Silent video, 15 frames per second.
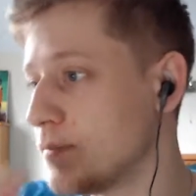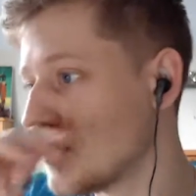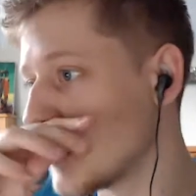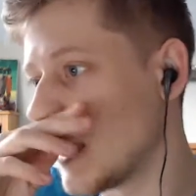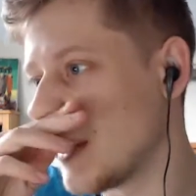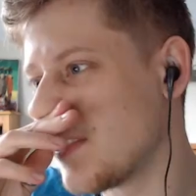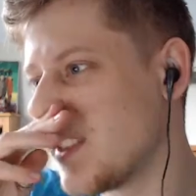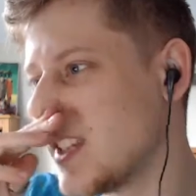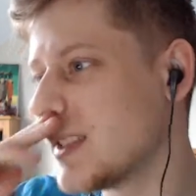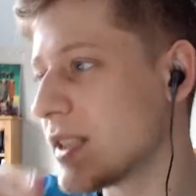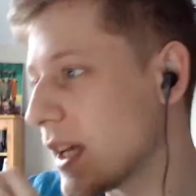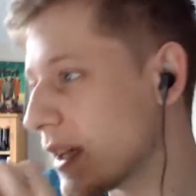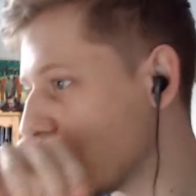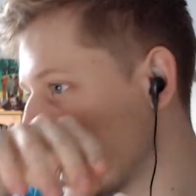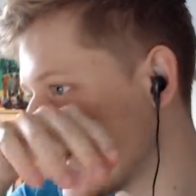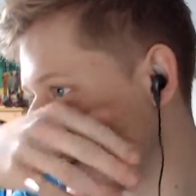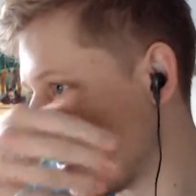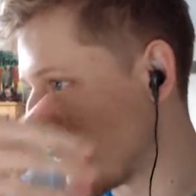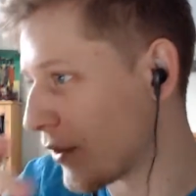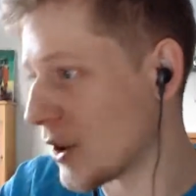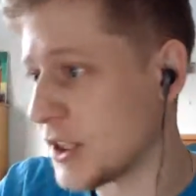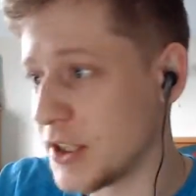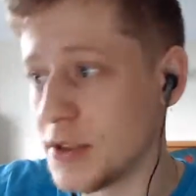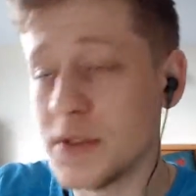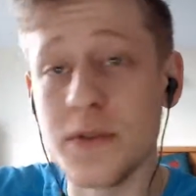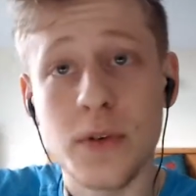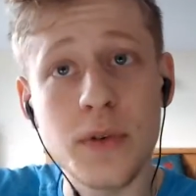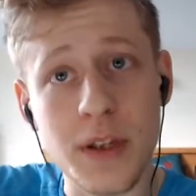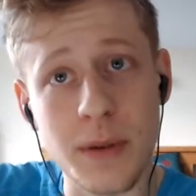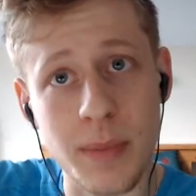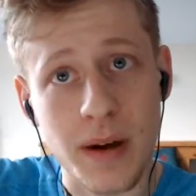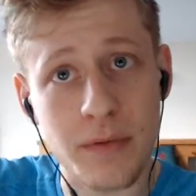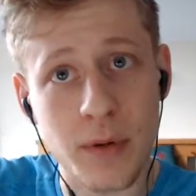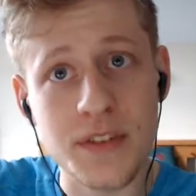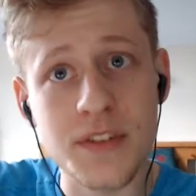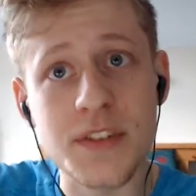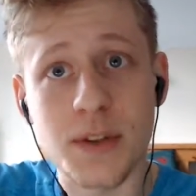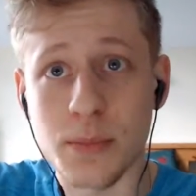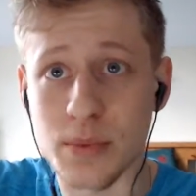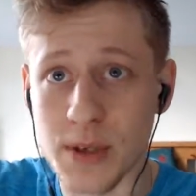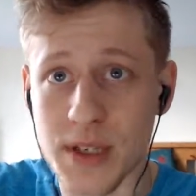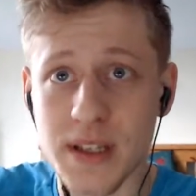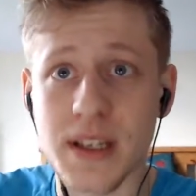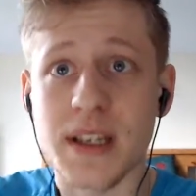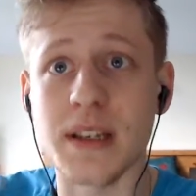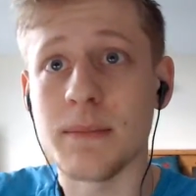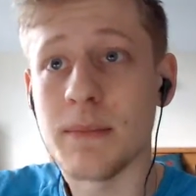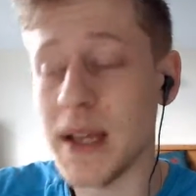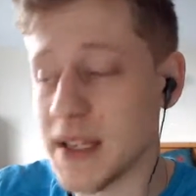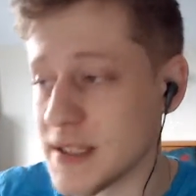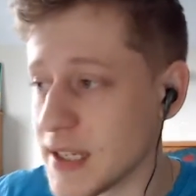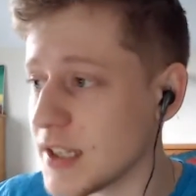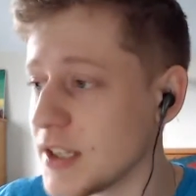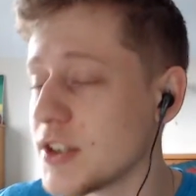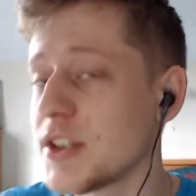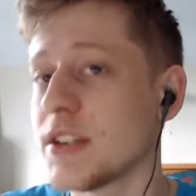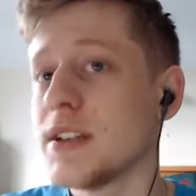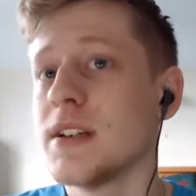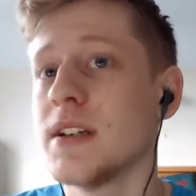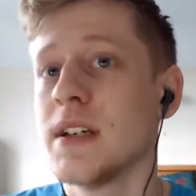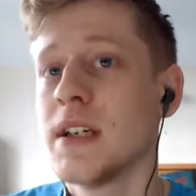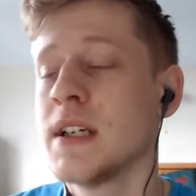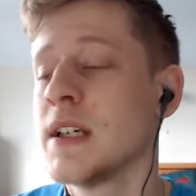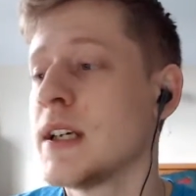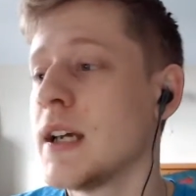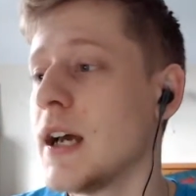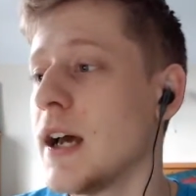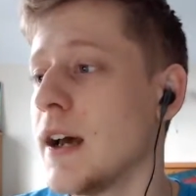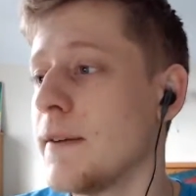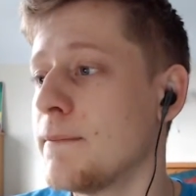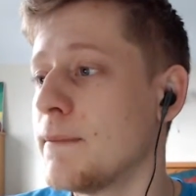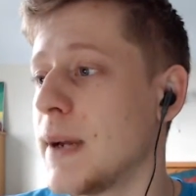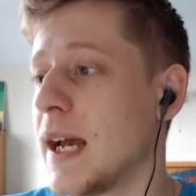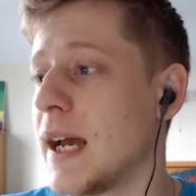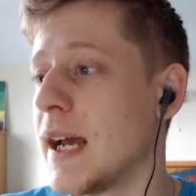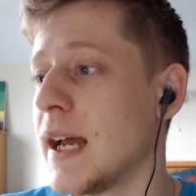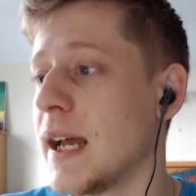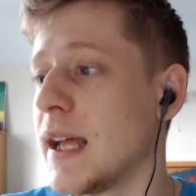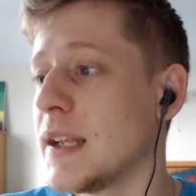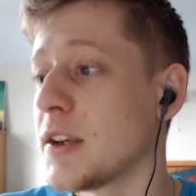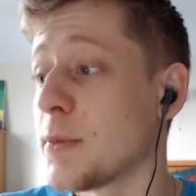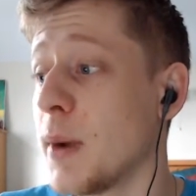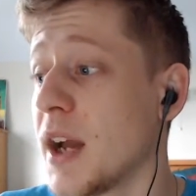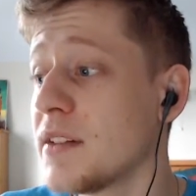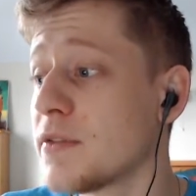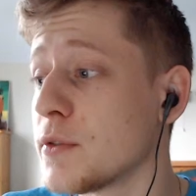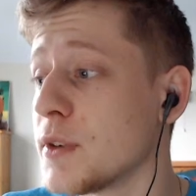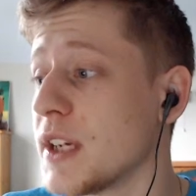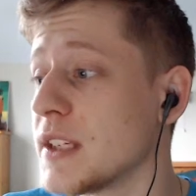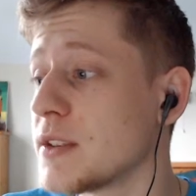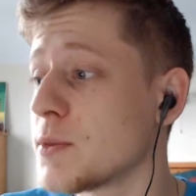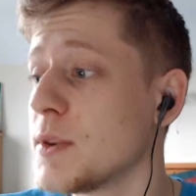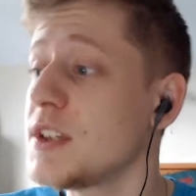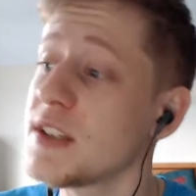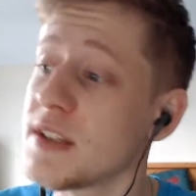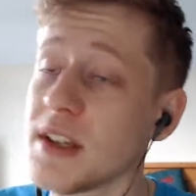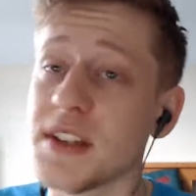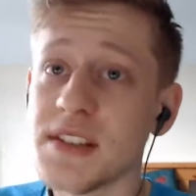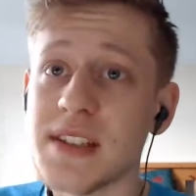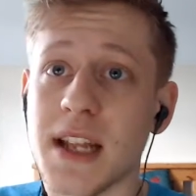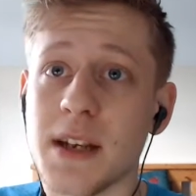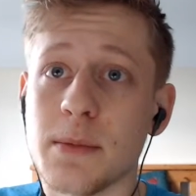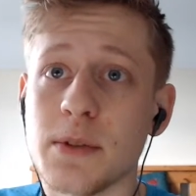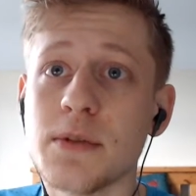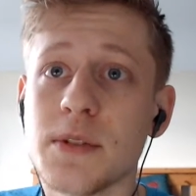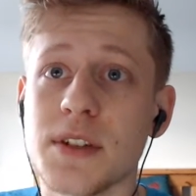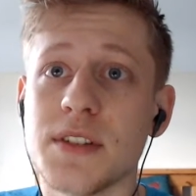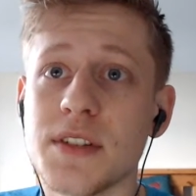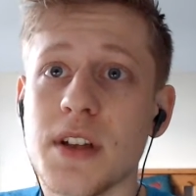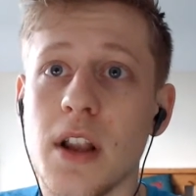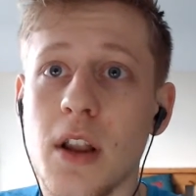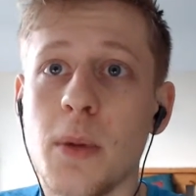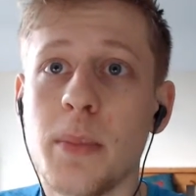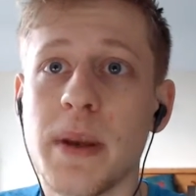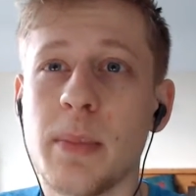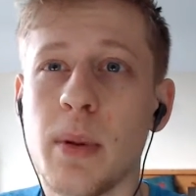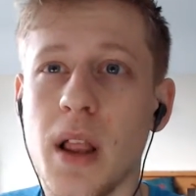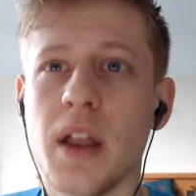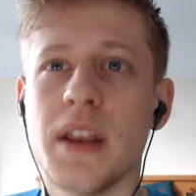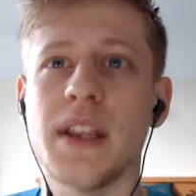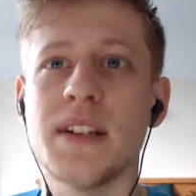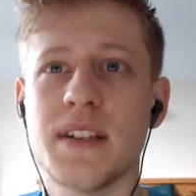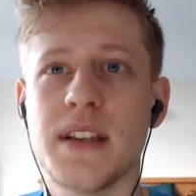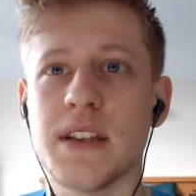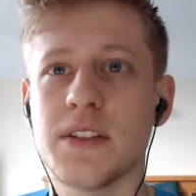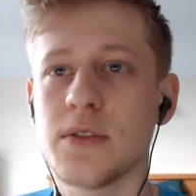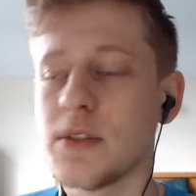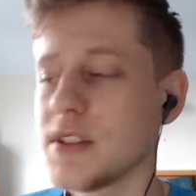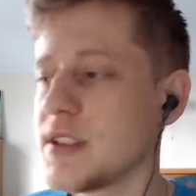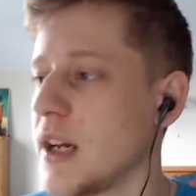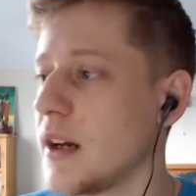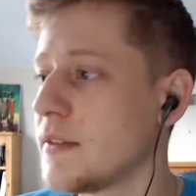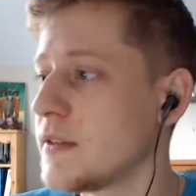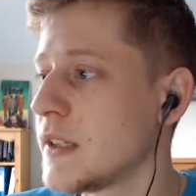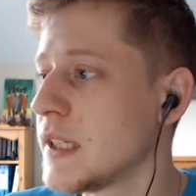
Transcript: If these techniques are not very useful, the above ones, so breathing, meditation, and mindfulness, which is understandable because a lot of people aren't into that sort of stuff,